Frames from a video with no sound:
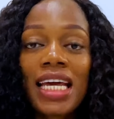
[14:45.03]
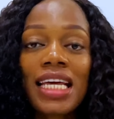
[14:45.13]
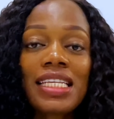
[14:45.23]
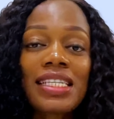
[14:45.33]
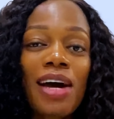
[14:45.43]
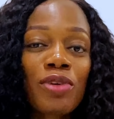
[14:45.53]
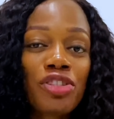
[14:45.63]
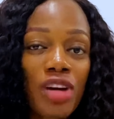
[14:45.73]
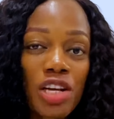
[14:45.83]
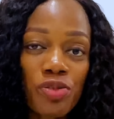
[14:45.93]
is that with
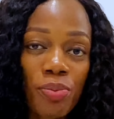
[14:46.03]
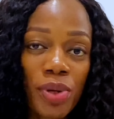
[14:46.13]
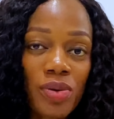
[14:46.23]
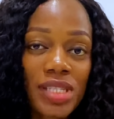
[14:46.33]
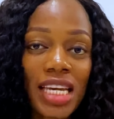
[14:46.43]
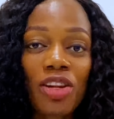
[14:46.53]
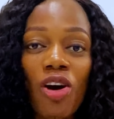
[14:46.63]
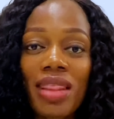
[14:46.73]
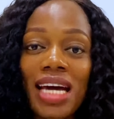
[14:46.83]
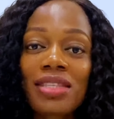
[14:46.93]
treasury bills, in
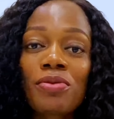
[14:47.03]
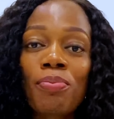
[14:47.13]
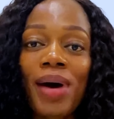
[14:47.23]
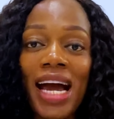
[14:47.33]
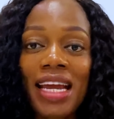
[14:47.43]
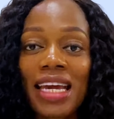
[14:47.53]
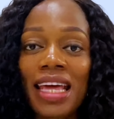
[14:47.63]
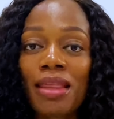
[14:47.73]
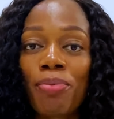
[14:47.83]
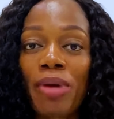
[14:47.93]
order to buy
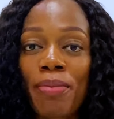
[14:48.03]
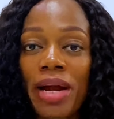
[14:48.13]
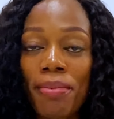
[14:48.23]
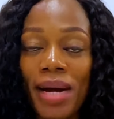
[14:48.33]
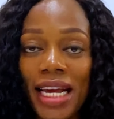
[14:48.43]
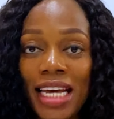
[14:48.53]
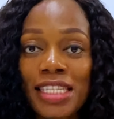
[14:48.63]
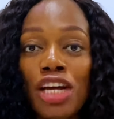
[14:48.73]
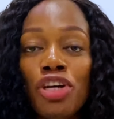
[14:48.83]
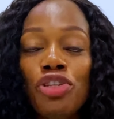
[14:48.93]
in the primary market,
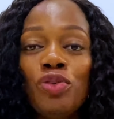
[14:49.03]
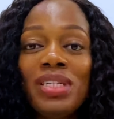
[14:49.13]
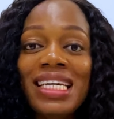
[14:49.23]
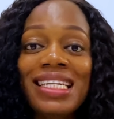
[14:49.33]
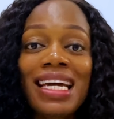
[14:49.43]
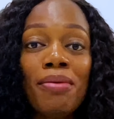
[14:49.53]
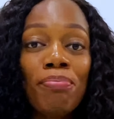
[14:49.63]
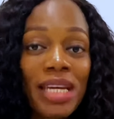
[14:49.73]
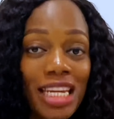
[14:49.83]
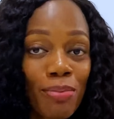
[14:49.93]
you need a
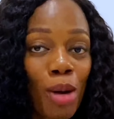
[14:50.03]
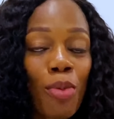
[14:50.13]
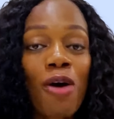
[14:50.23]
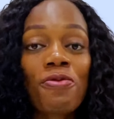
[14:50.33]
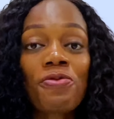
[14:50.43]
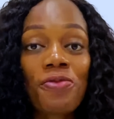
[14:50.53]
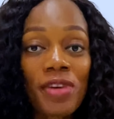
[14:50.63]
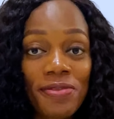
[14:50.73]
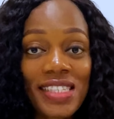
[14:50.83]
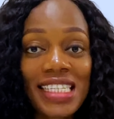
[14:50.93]
minimum of
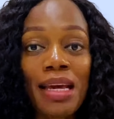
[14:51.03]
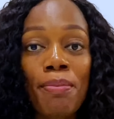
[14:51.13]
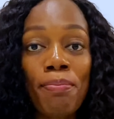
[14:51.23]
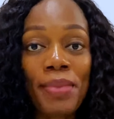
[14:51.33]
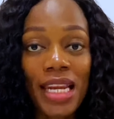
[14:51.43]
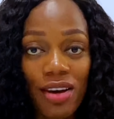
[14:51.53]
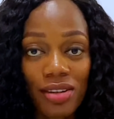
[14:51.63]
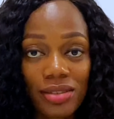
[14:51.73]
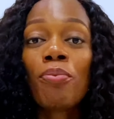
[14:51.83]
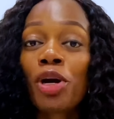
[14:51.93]
50
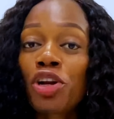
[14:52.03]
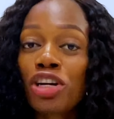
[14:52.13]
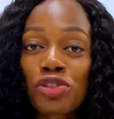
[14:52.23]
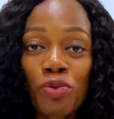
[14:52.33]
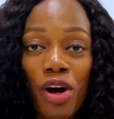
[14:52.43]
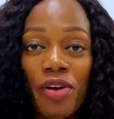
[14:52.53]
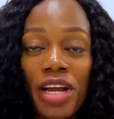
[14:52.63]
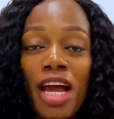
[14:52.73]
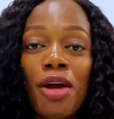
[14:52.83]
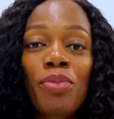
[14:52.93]
million. But not to worry,
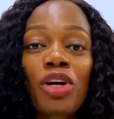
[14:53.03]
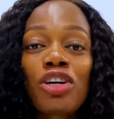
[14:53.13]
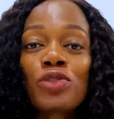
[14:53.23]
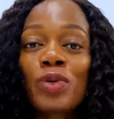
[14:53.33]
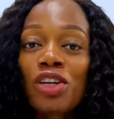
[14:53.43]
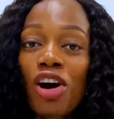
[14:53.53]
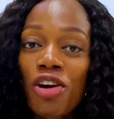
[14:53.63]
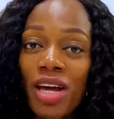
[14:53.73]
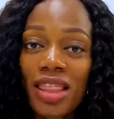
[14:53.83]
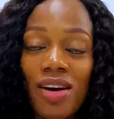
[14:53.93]
because with
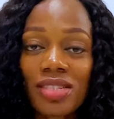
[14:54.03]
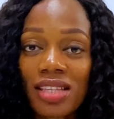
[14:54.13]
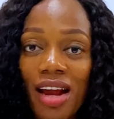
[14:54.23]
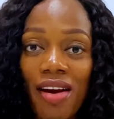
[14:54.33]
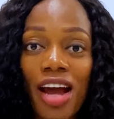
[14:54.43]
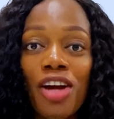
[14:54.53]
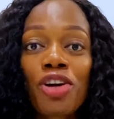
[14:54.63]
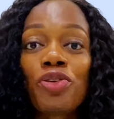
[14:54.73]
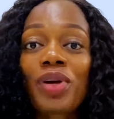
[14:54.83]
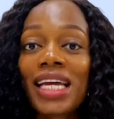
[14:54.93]
100,000 naira,
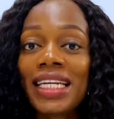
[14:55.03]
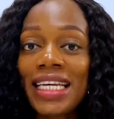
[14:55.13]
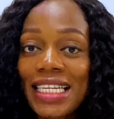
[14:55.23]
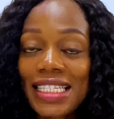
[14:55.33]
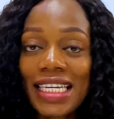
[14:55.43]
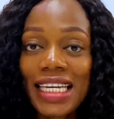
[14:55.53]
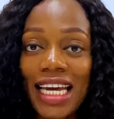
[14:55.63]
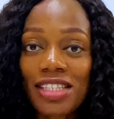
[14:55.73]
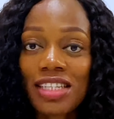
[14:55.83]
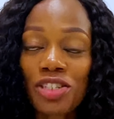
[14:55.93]
you can easily
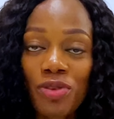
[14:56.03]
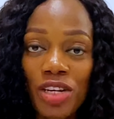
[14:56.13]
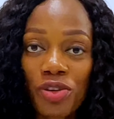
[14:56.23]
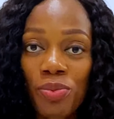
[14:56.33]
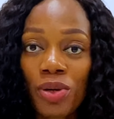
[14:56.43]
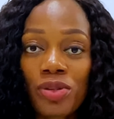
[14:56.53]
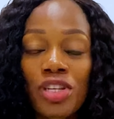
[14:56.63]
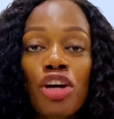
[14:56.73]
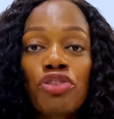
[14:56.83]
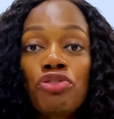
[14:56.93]
get these treasury bills
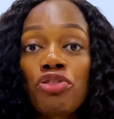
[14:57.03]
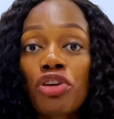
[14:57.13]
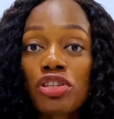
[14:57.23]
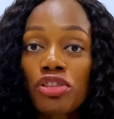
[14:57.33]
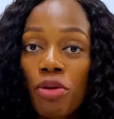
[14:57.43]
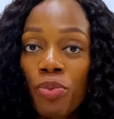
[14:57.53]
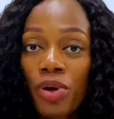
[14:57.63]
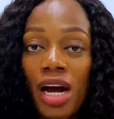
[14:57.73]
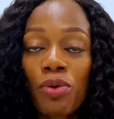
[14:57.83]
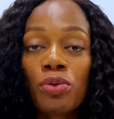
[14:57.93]
through your
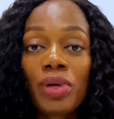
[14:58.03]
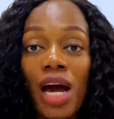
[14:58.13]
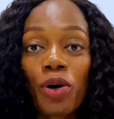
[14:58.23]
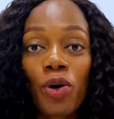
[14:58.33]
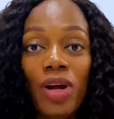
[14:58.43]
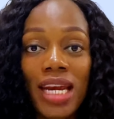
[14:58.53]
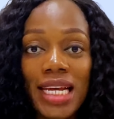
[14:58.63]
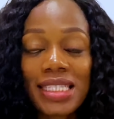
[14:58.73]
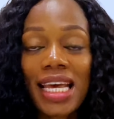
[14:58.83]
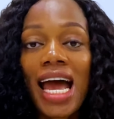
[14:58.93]
stockbroker, who will now
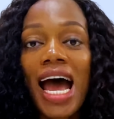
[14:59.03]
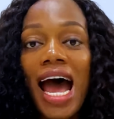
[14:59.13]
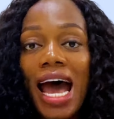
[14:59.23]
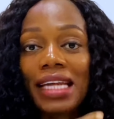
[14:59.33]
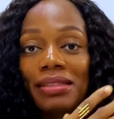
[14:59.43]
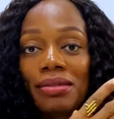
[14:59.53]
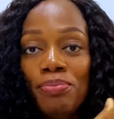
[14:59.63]
collate and